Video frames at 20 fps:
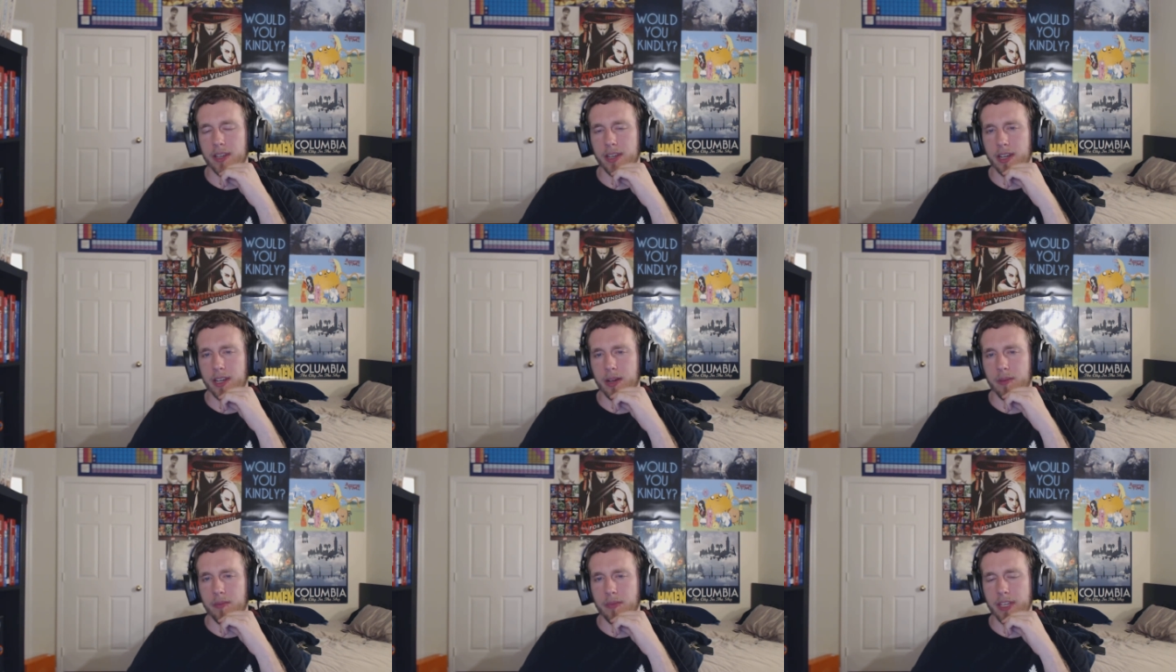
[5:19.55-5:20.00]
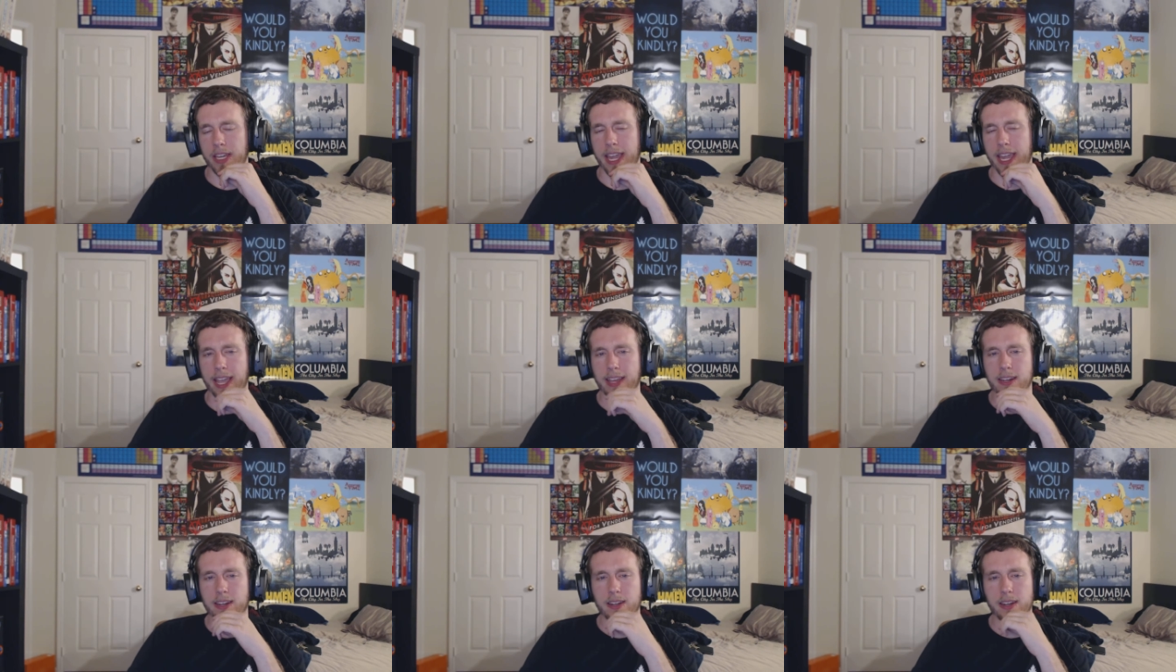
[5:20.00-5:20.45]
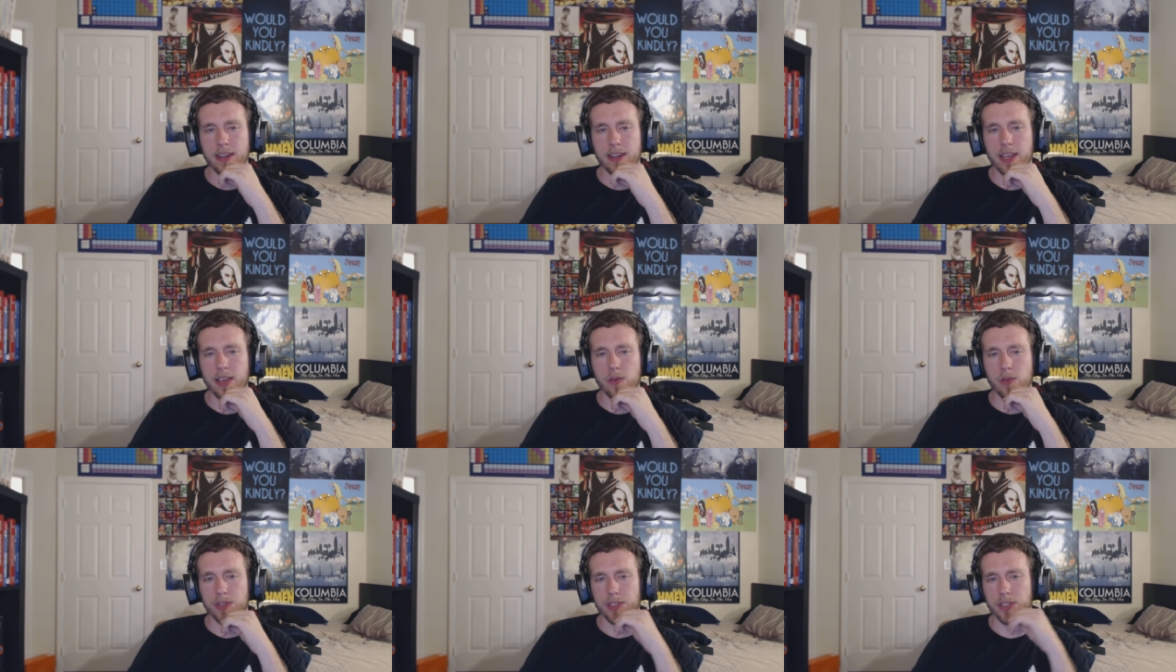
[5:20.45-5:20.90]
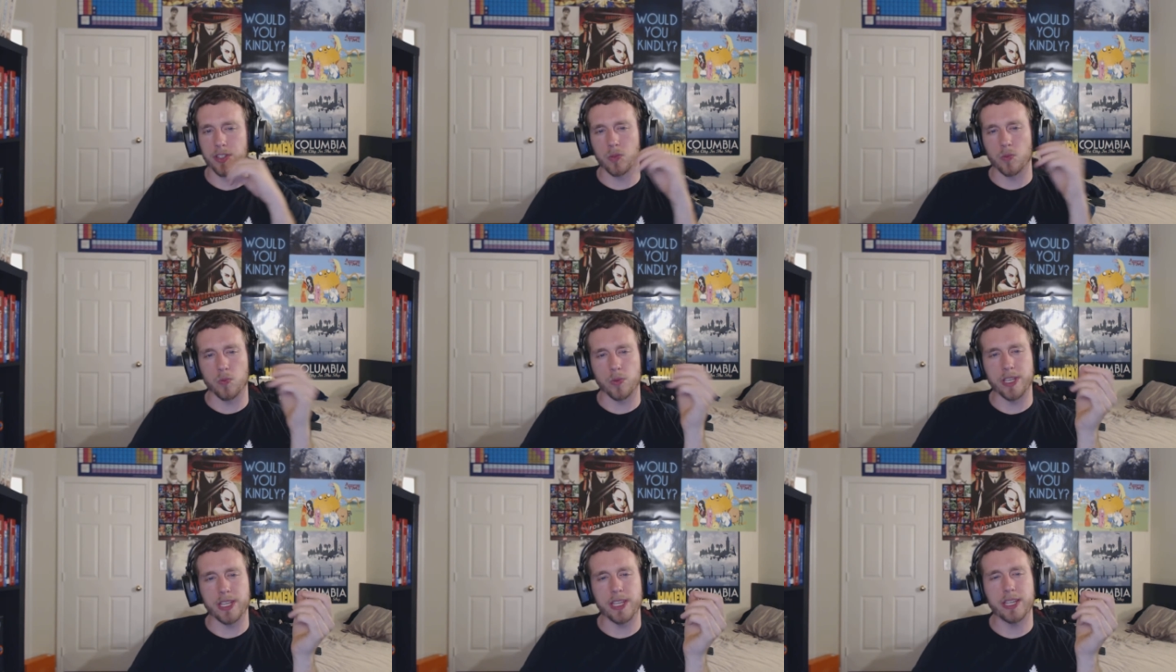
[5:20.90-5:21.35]
Um, Canada Day was this
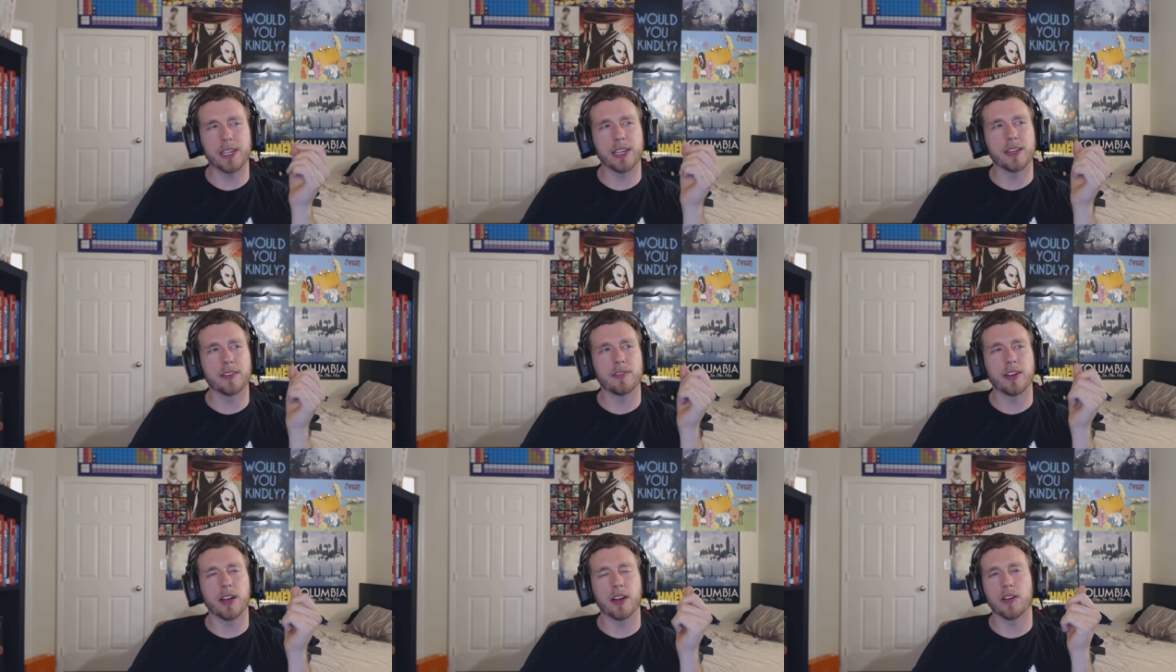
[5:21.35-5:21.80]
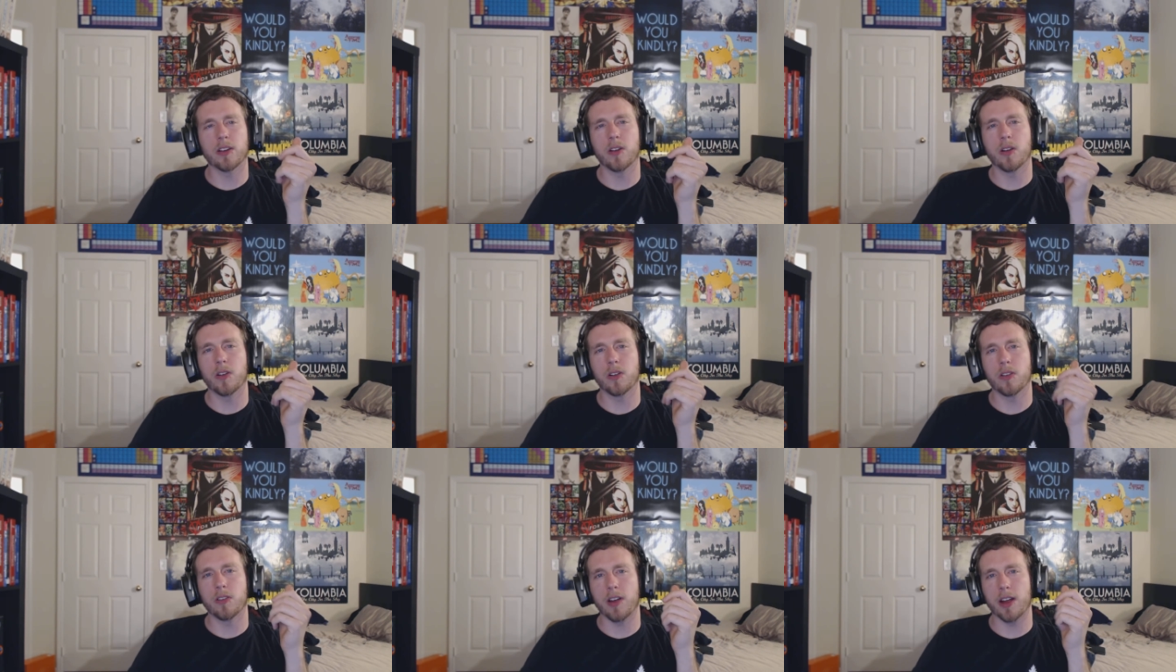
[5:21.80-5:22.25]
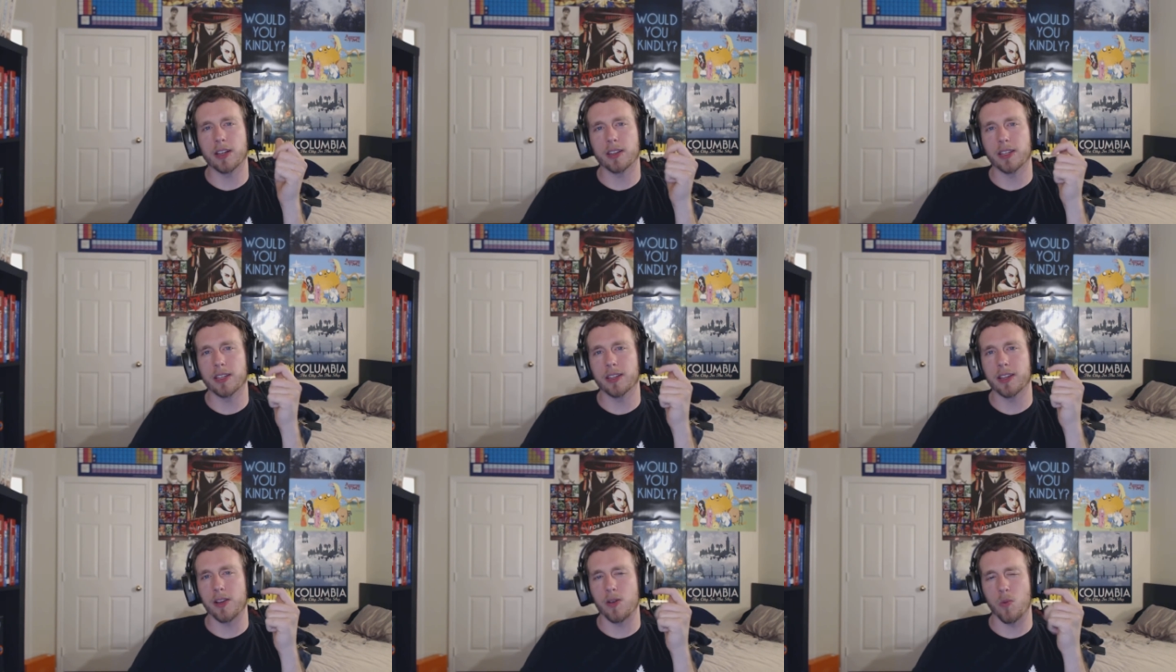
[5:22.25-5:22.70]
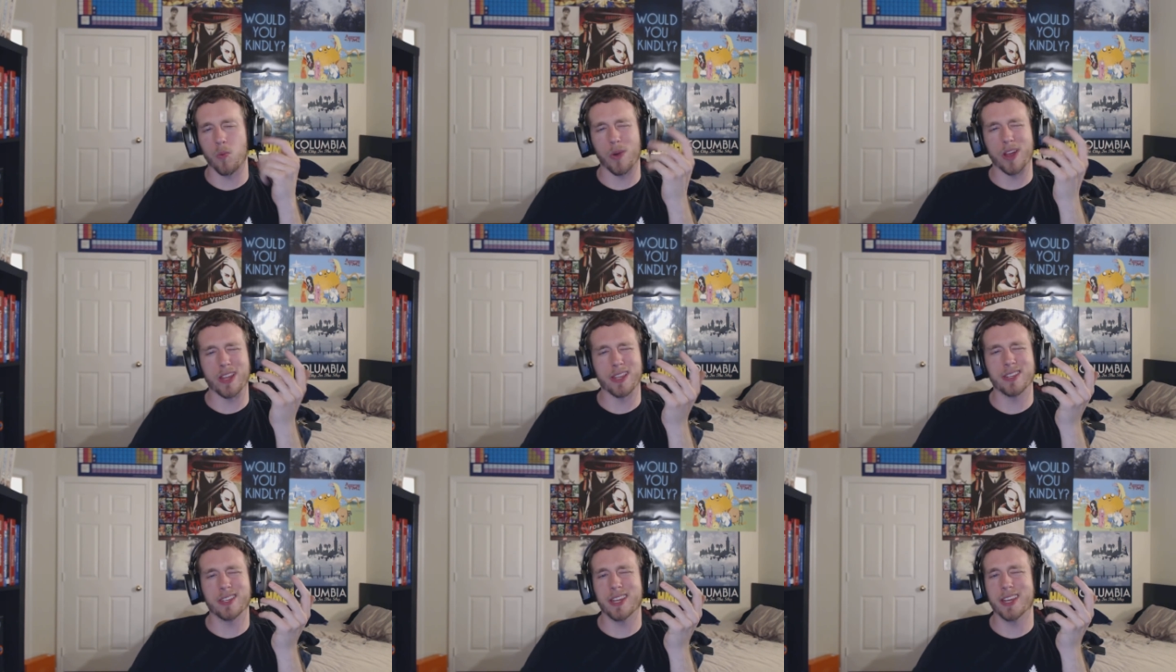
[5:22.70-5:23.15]
week, if I recall correctly, like
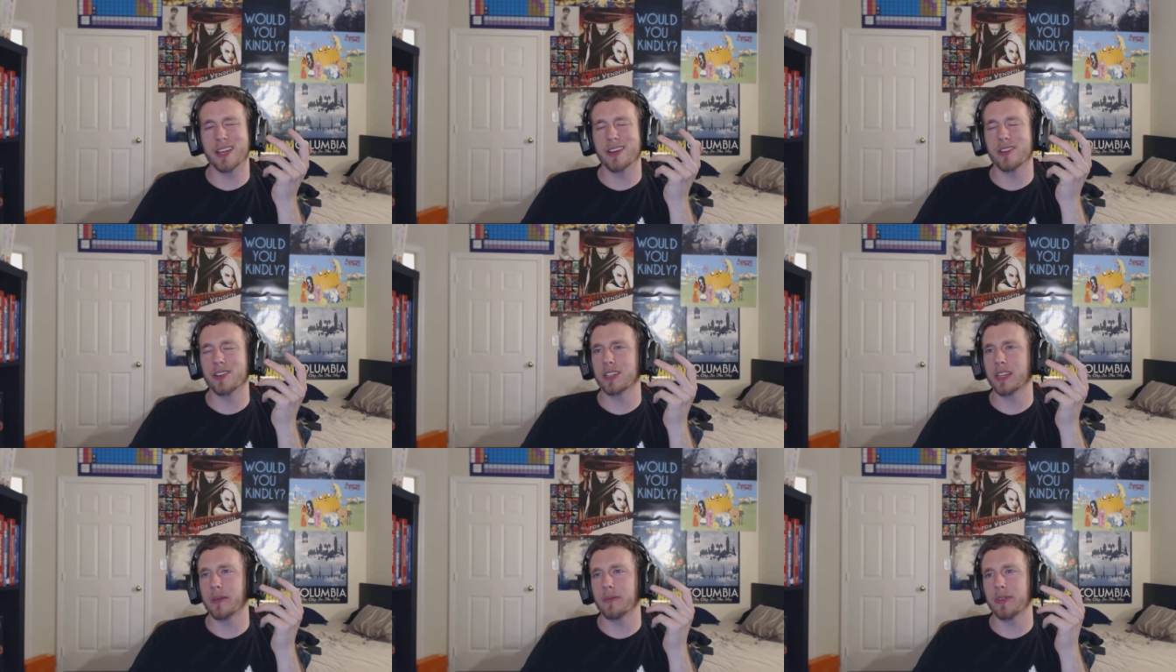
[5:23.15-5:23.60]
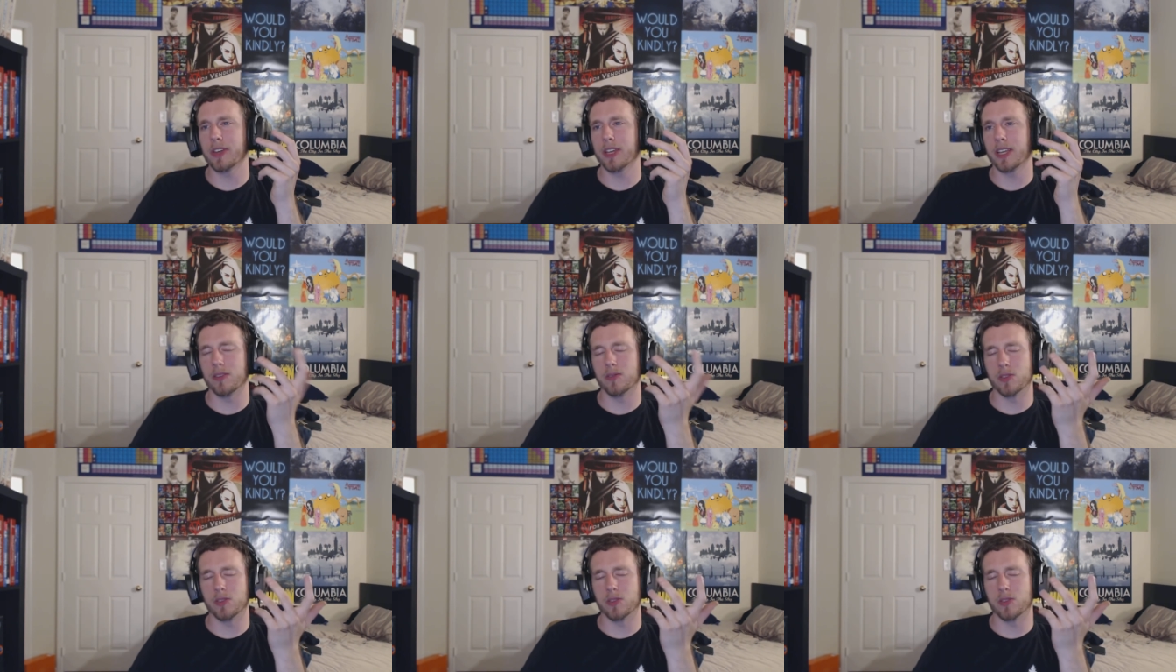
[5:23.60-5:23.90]
Wednesday or something.